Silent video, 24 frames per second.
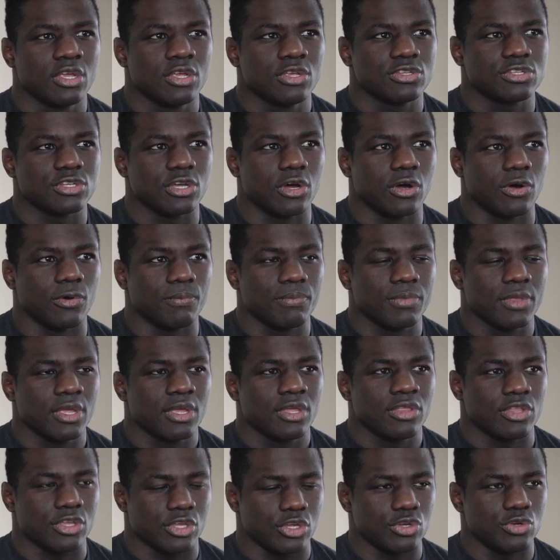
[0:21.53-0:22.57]
So
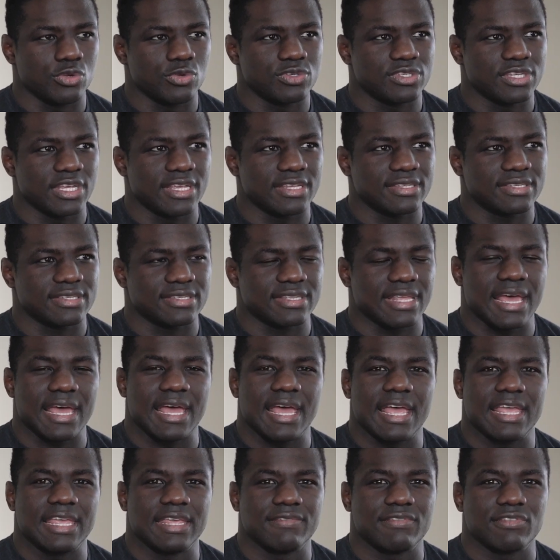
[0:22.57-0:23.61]
the good news is
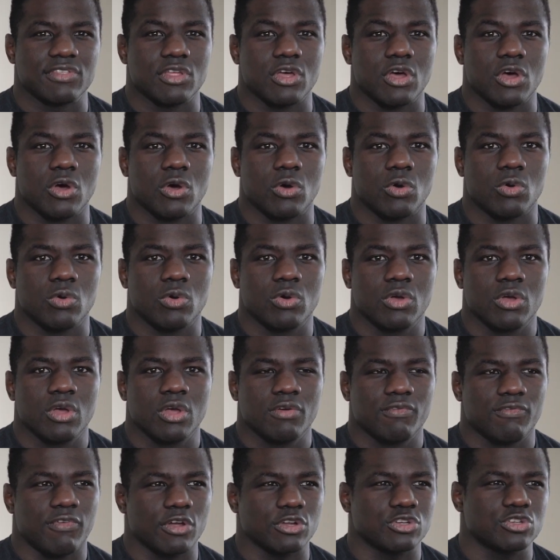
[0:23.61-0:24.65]
that even though
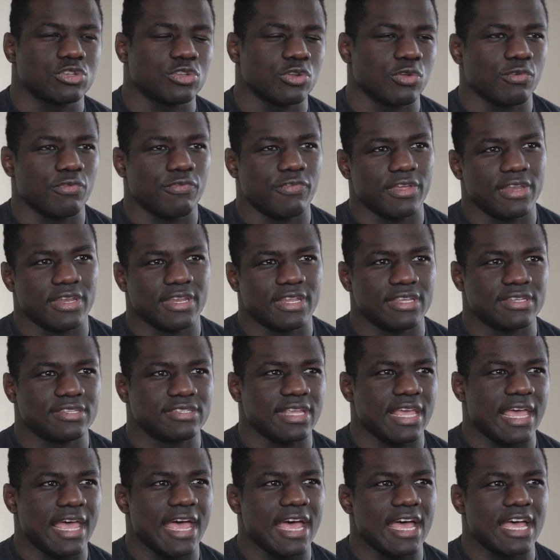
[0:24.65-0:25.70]
functional
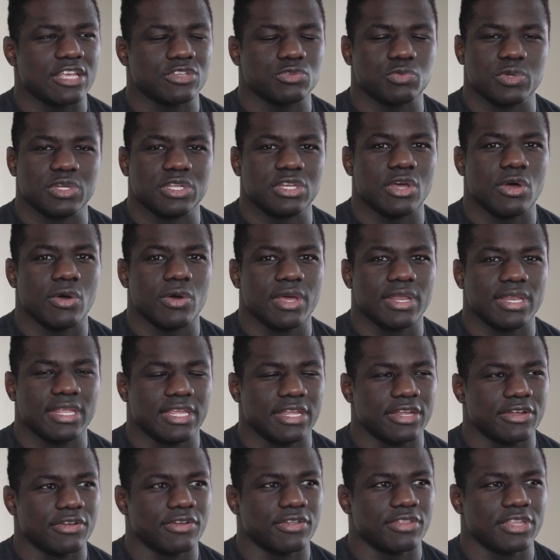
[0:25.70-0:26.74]
fitness as we know it
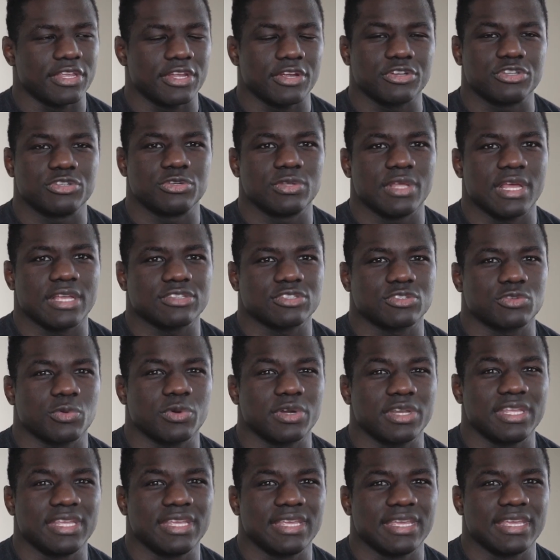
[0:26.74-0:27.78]
here in the year
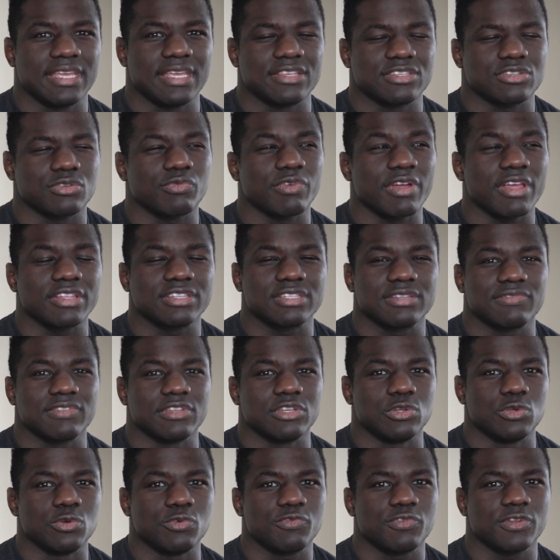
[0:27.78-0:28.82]
2020 is a relatively
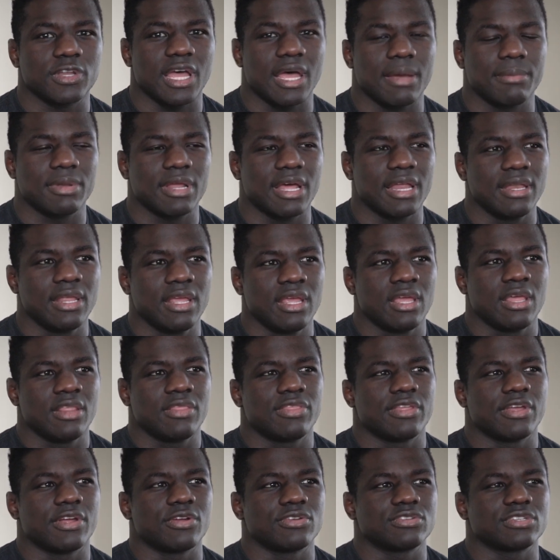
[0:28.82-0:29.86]
new phenomenon,
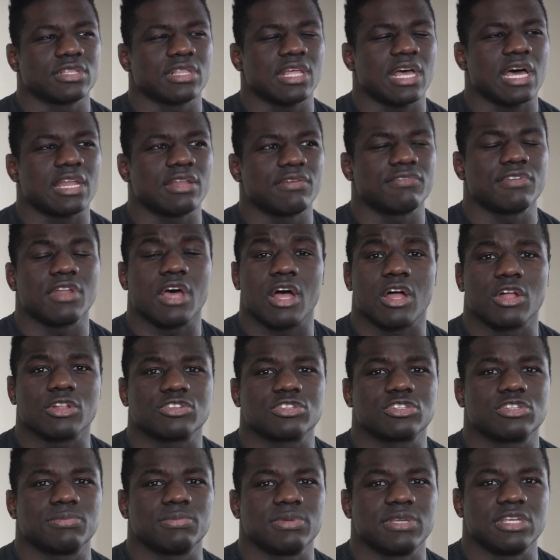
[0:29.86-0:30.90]
there's a lot of
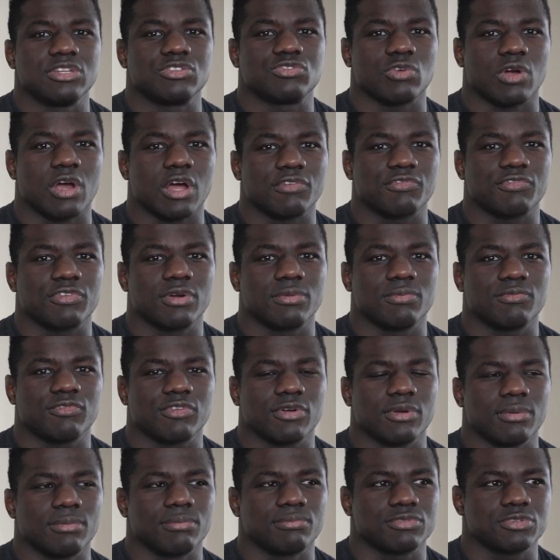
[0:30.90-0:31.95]
knowledge to be drawn
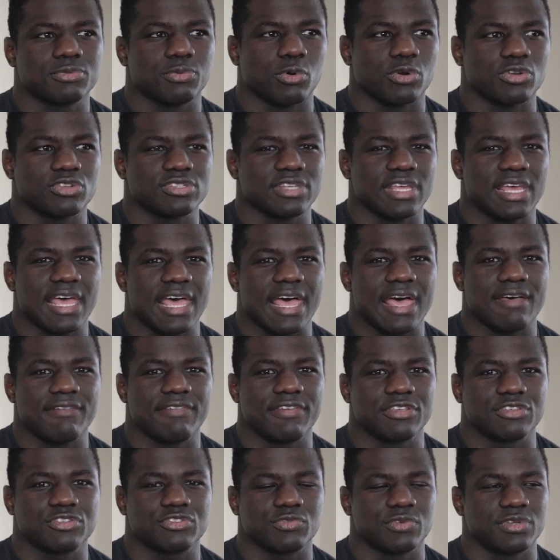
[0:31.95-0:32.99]
from sports that have
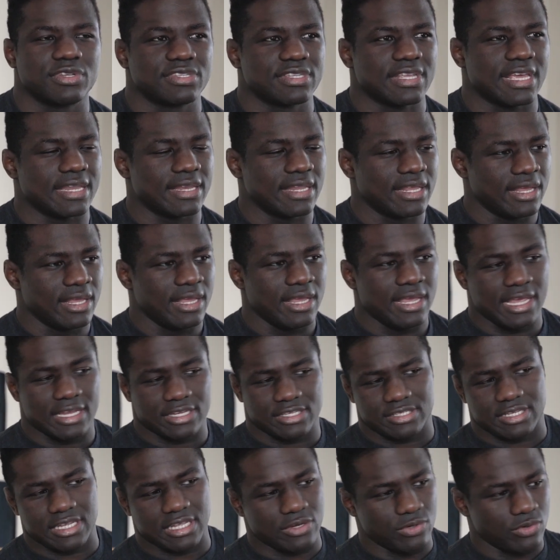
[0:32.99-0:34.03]
histories that
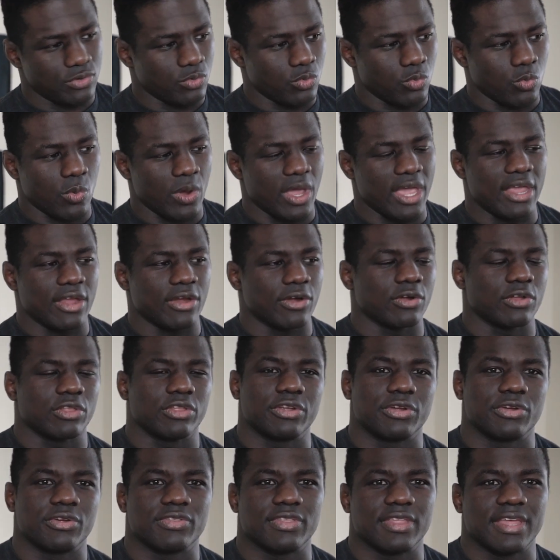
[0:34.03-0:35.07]
extend way
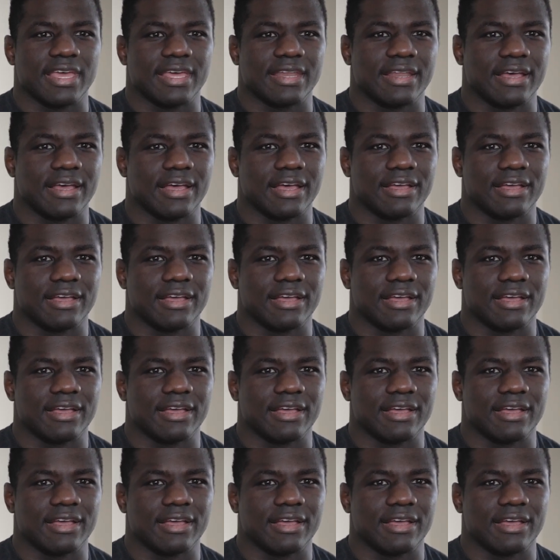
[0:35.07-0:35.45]
earlier than